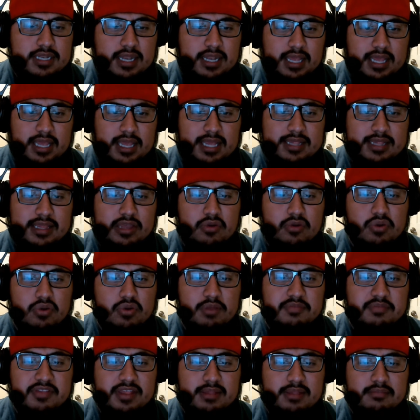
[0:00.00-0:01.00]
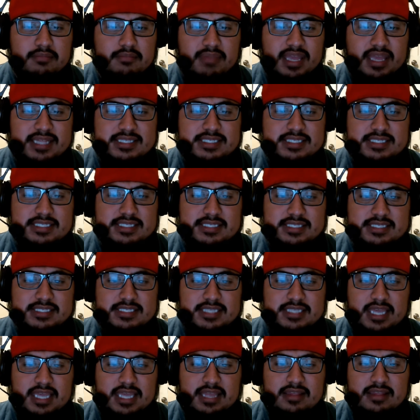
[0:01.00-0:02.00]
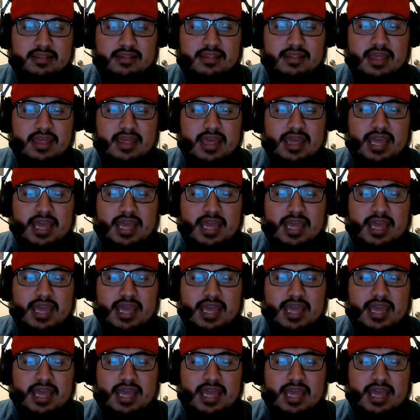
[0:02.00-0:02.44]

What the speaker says: and the crimson mantis skins,